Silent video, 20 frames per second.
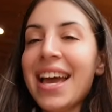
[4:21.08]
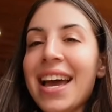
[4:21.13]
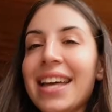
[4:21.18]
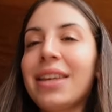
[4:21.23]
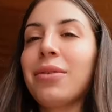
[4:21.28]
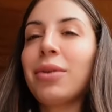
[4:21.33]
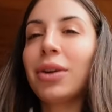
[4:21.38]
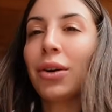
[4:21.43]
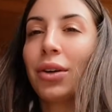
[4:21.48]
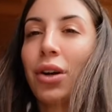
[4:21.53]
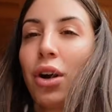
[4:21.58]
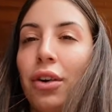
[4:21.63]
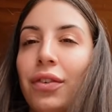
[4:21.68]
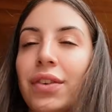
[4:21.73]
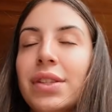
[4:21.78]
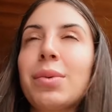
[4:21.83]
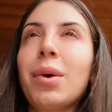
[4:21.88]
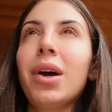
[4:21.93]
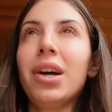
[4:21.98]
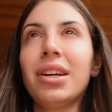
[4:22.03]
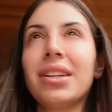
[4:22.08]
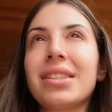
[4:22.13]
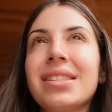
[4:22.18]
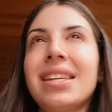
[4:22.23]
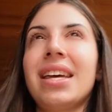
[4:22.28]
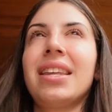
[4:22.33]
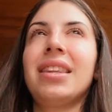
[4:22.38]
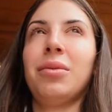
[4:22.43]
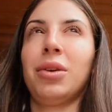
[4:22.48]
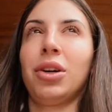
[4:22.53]
And then we're going to Office Works,
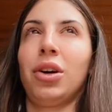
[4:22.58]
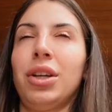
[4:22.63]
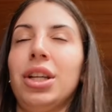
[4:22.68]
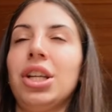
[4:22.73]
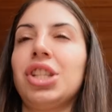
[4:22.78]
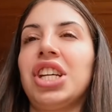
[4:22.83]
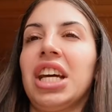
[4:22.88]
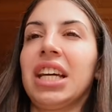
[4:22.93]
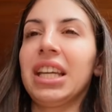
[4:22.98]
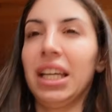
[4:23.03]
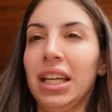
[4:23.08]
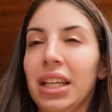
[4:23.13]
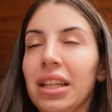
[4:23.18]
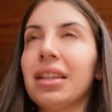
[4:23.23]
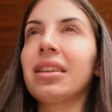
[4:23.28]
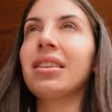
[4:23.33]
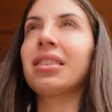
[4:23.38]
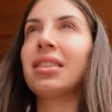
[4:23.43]
and then we're going to check in.